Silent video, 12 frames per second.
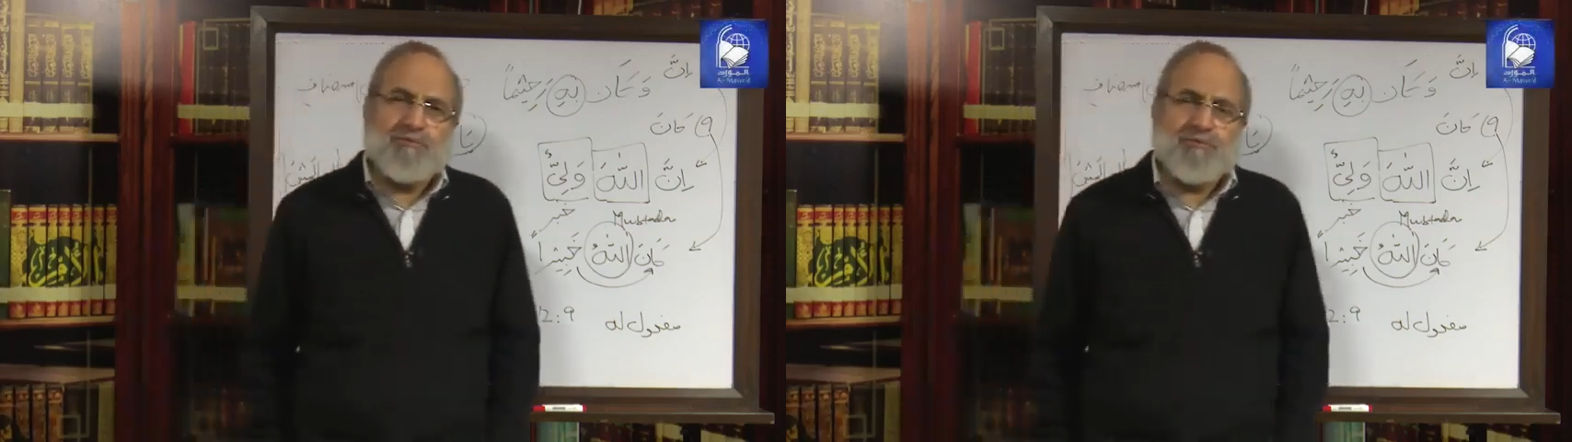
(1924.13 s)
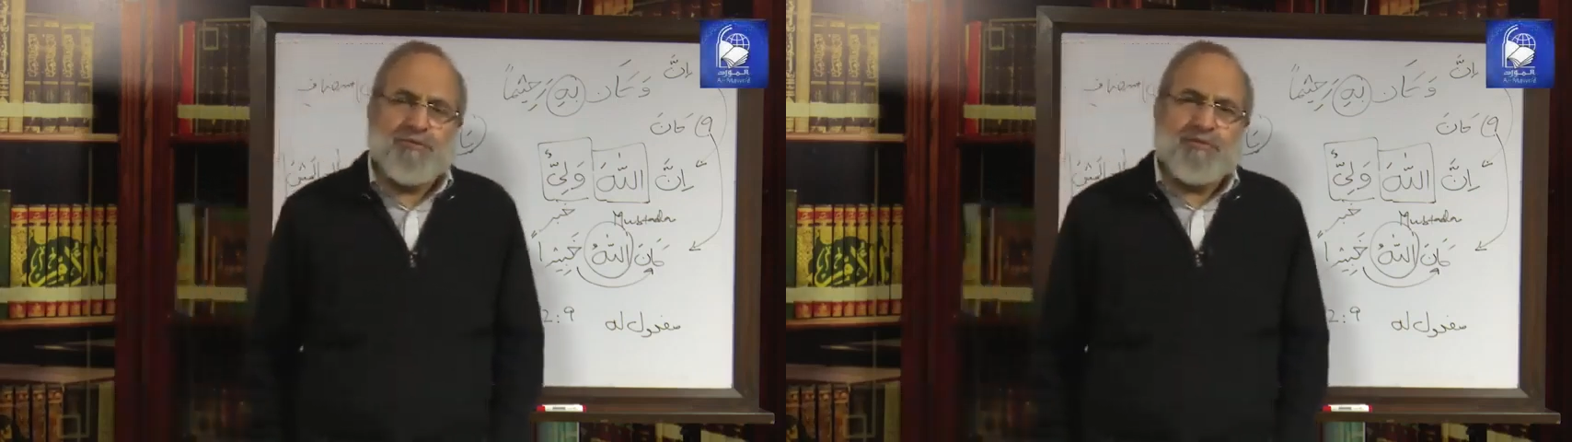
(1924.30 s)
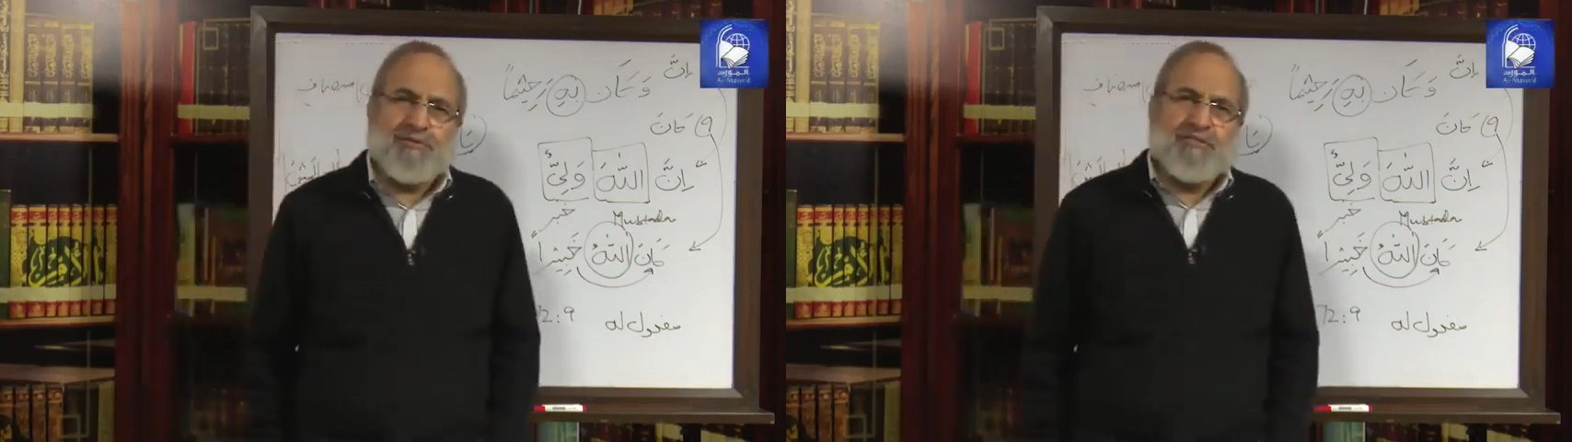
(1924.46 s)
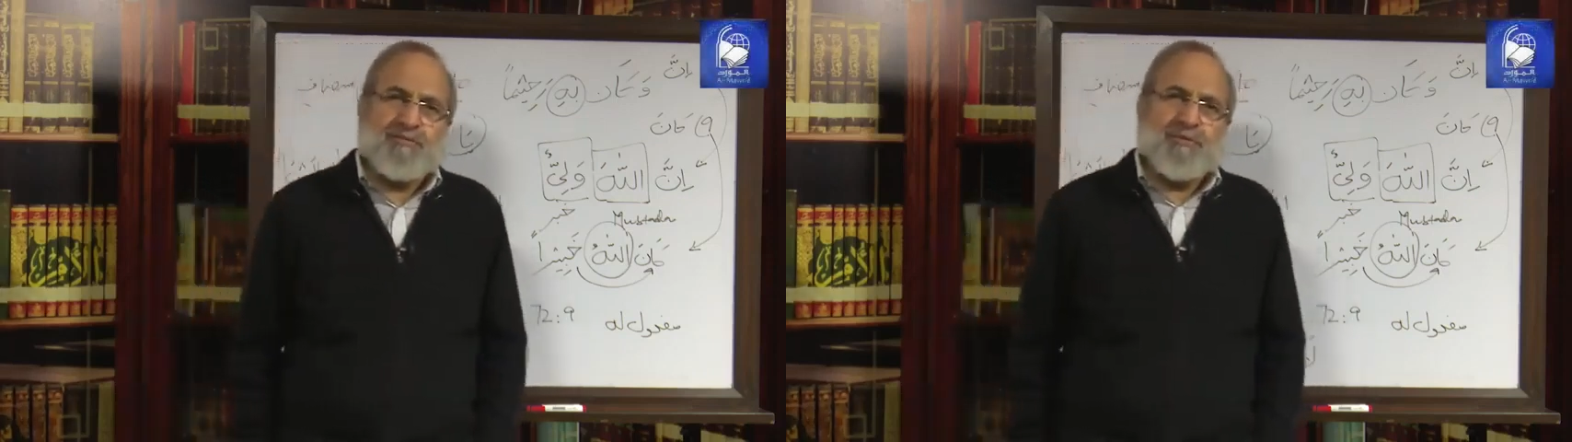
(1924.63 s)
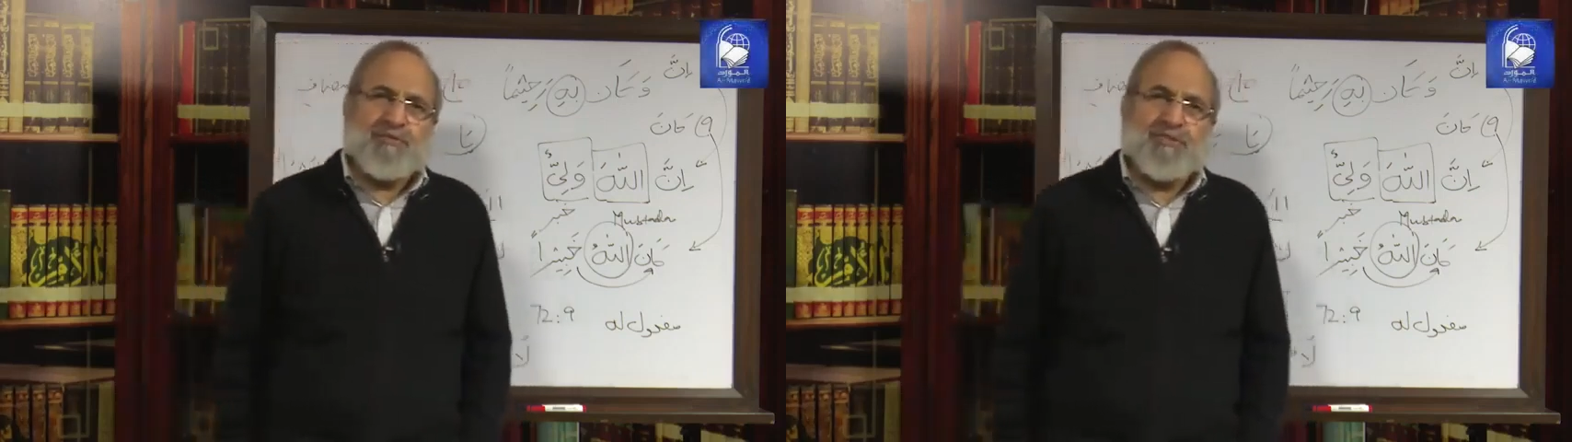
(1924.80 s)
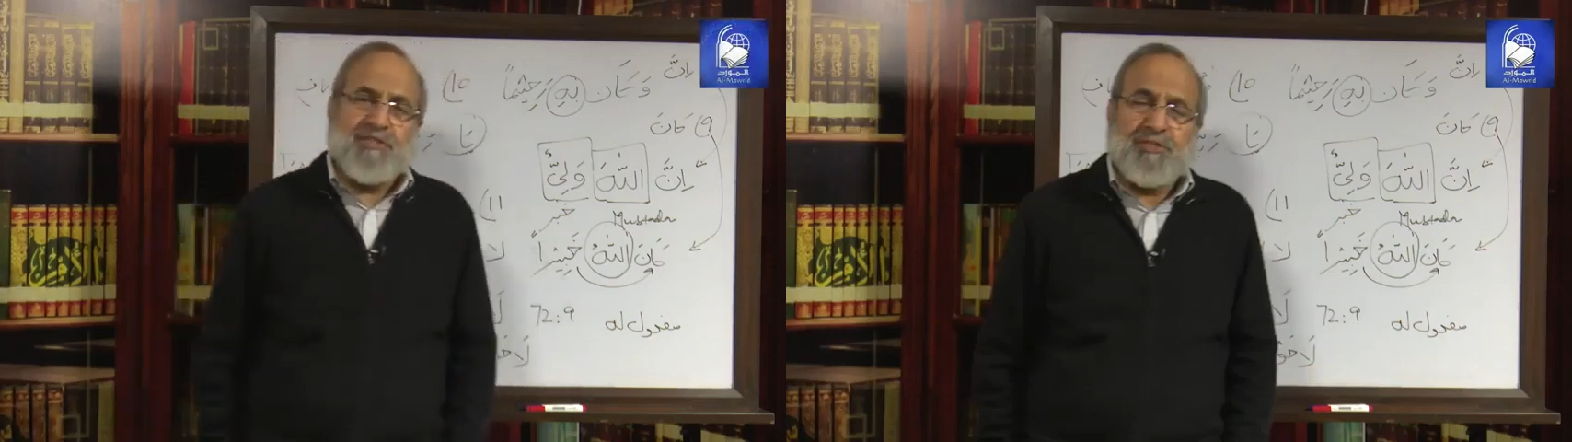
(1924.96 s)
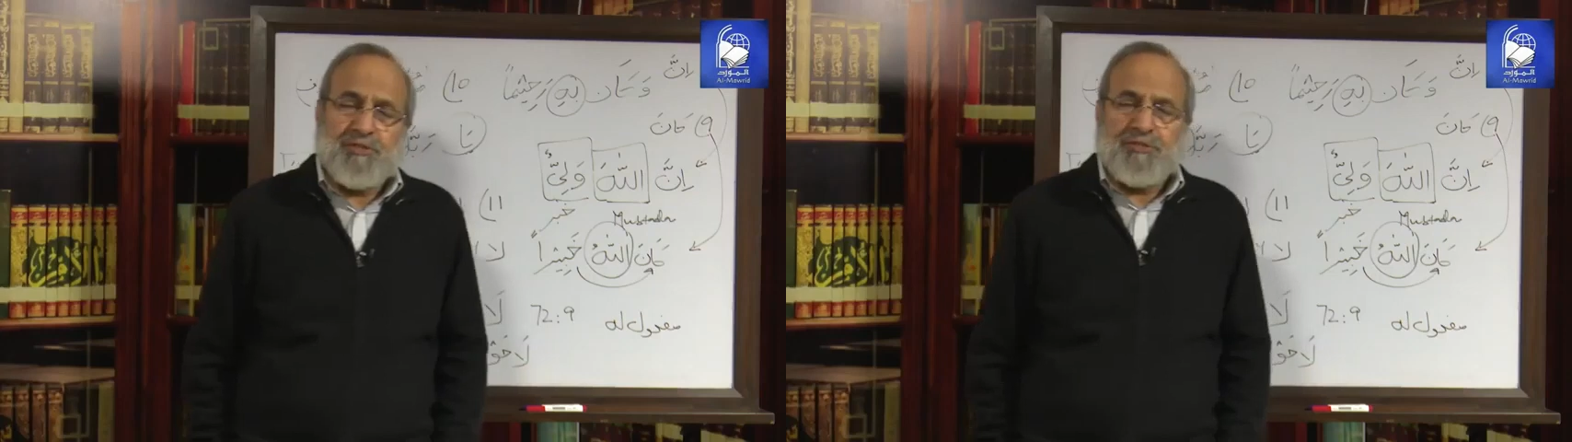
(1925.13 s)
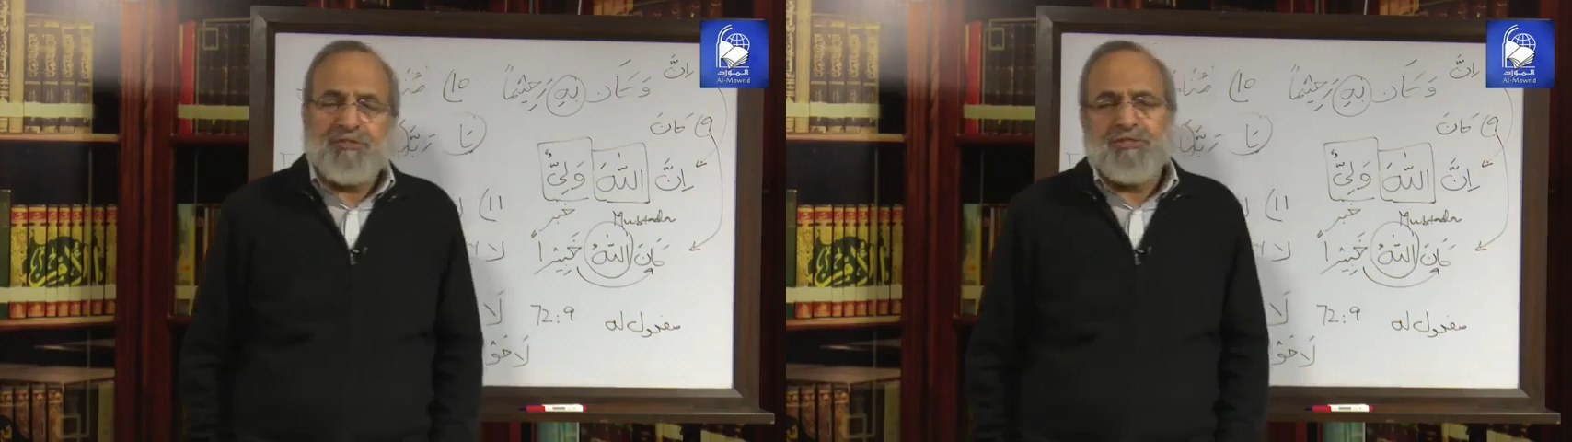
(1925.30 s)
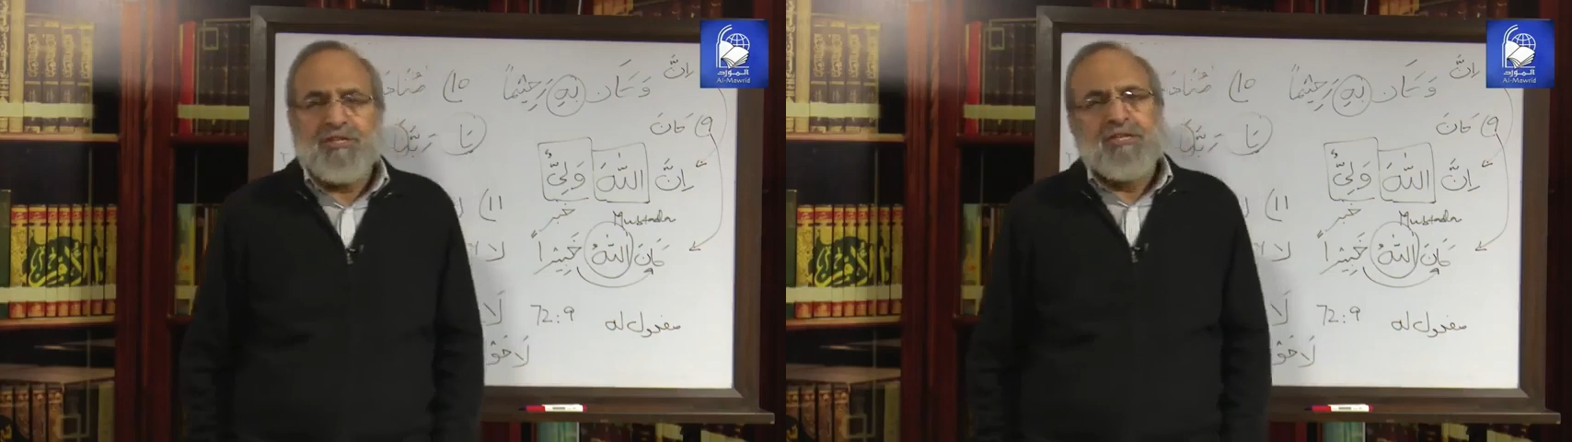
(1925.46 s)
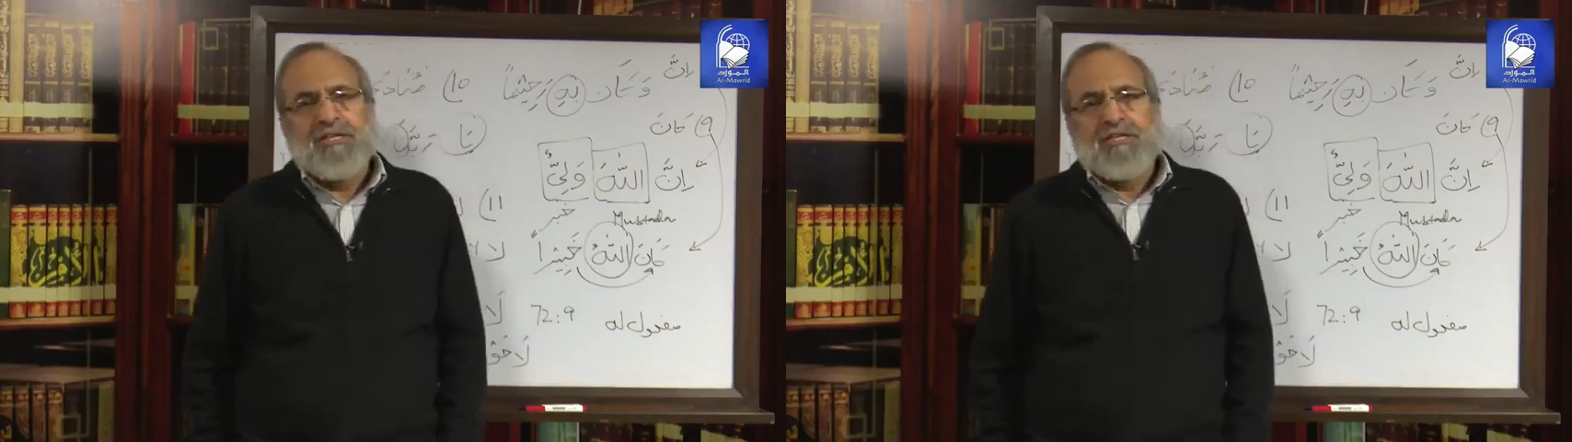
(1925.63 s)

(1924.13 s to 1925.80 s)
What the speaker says: of these presentations,